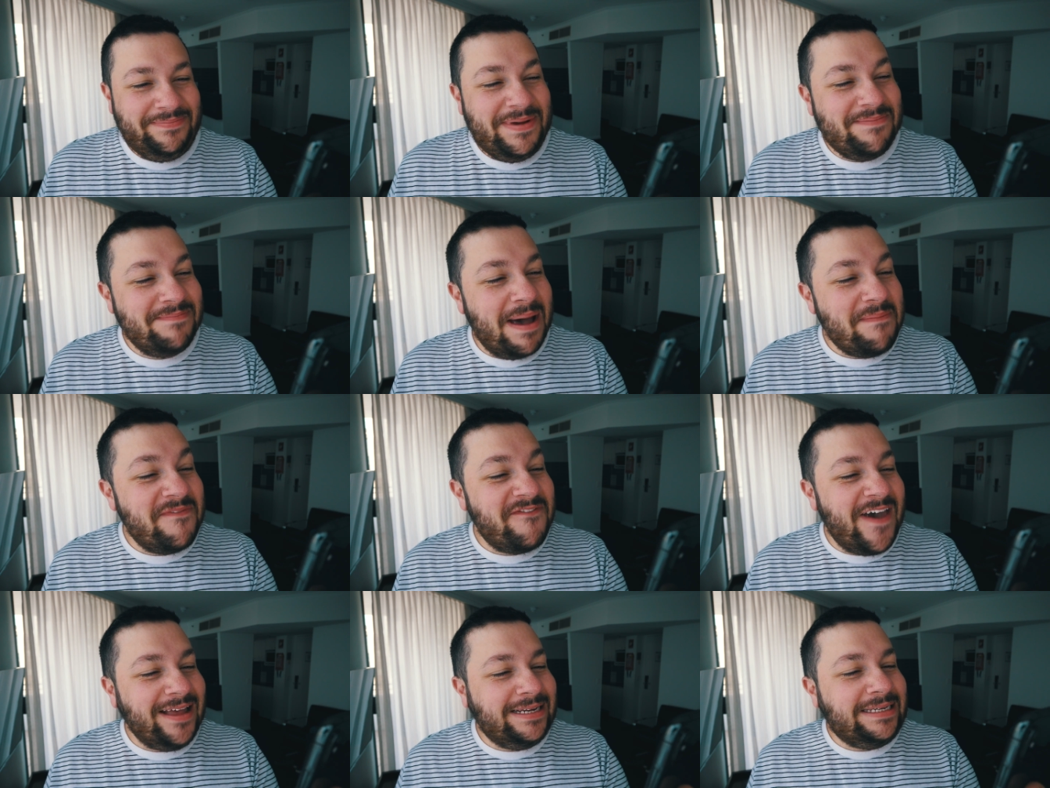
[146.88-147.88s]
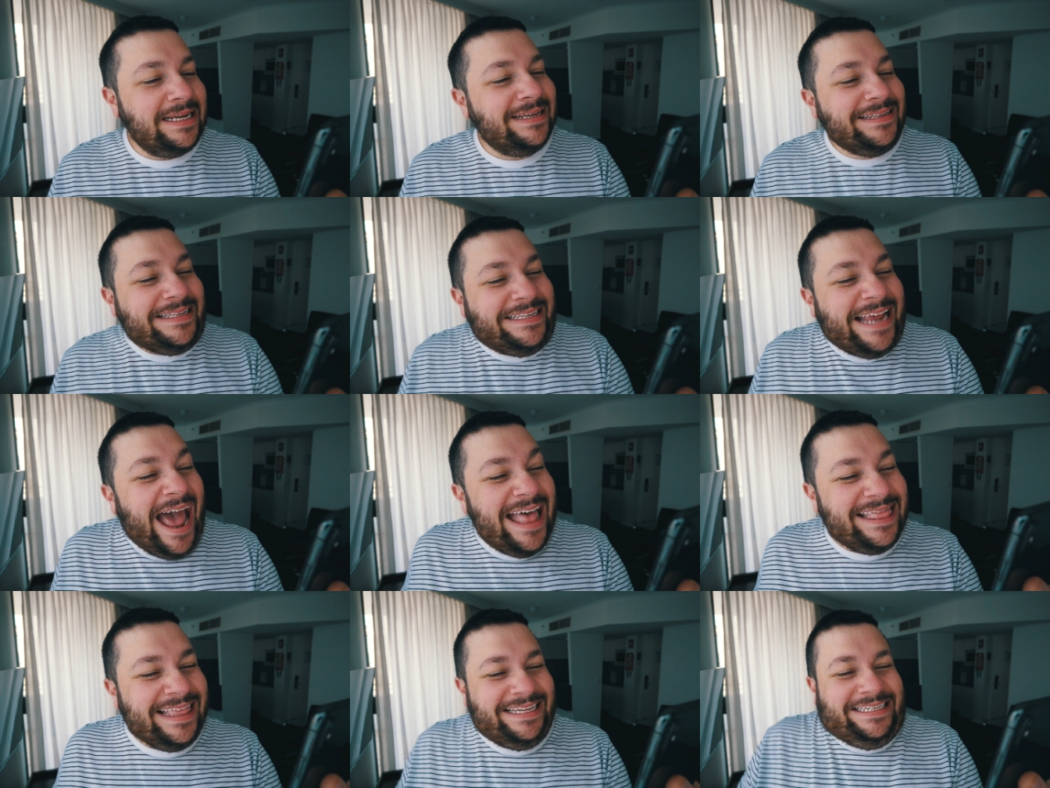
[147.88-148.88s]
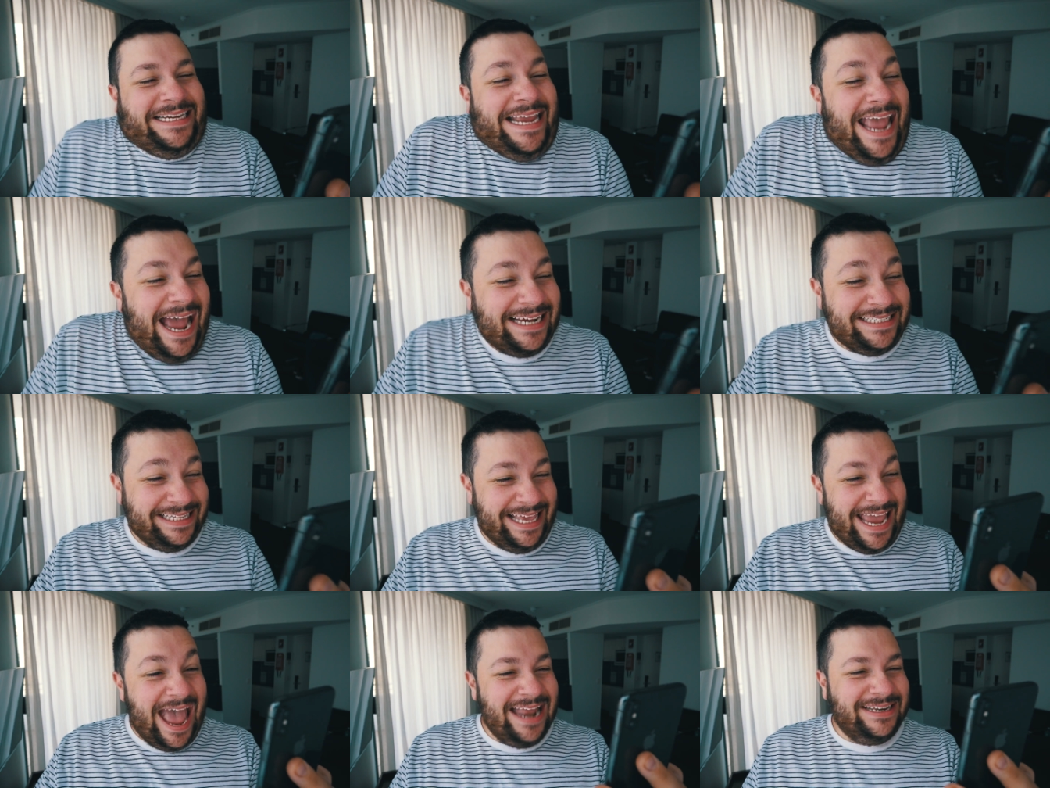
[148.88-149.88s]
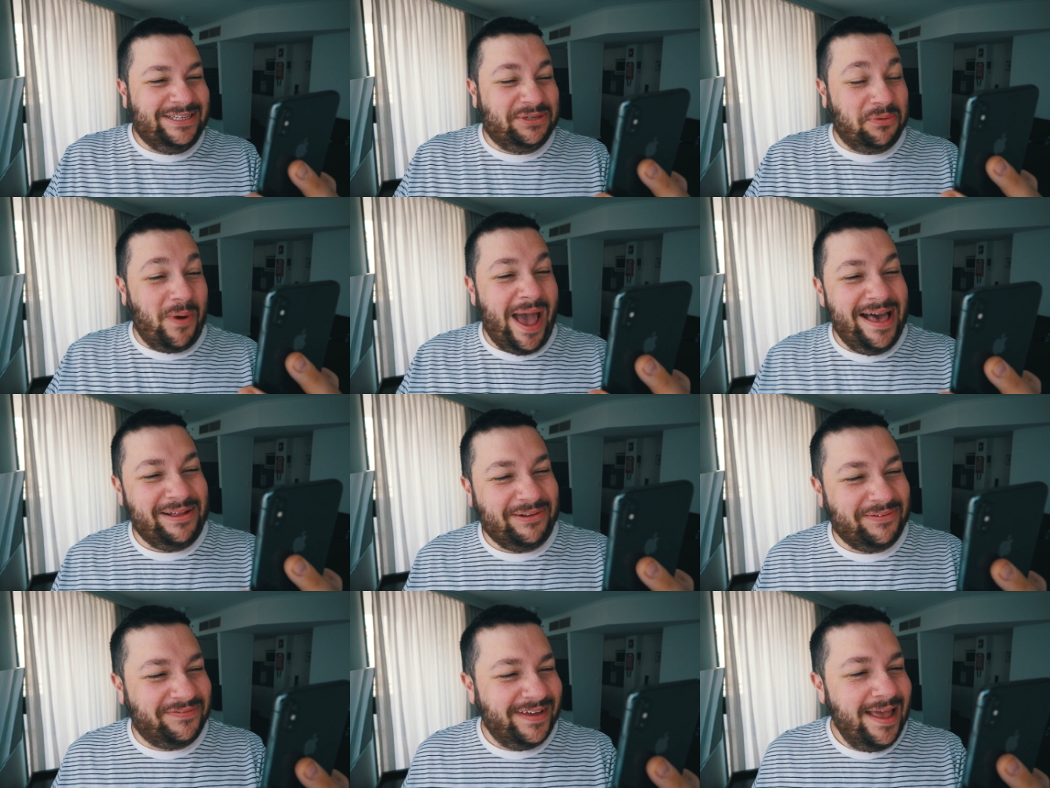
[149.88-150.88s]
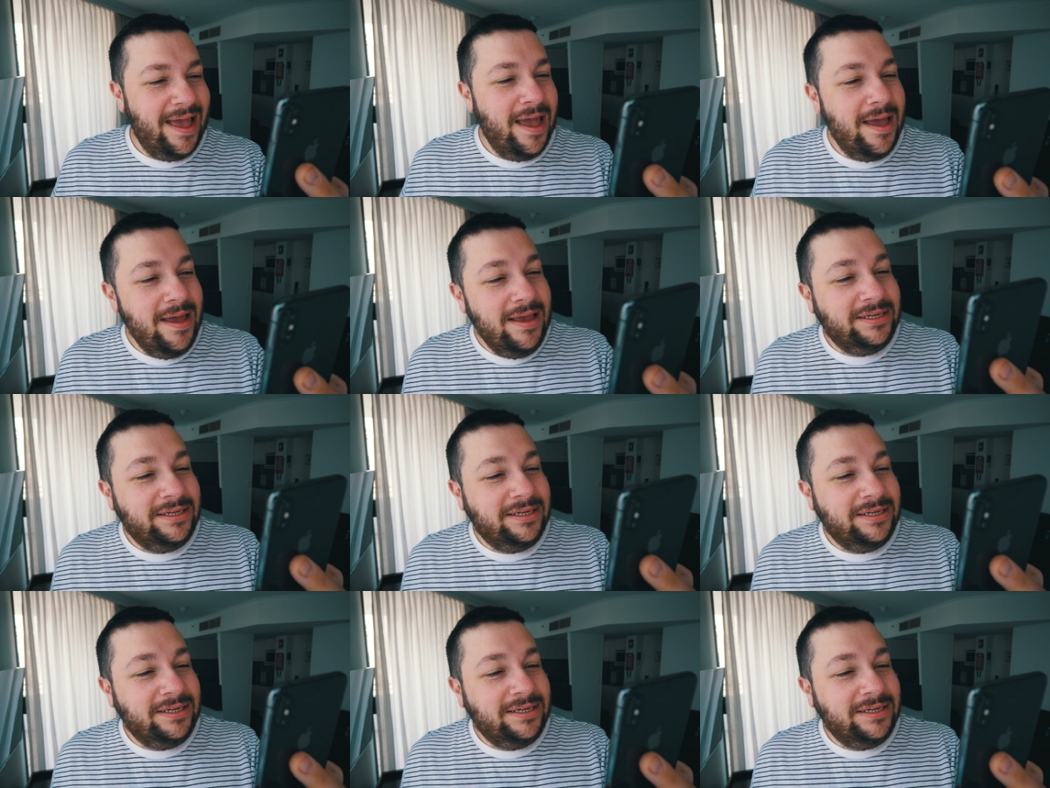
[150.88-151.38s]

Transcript: But Mum failed to tell Dad that she actually had 12.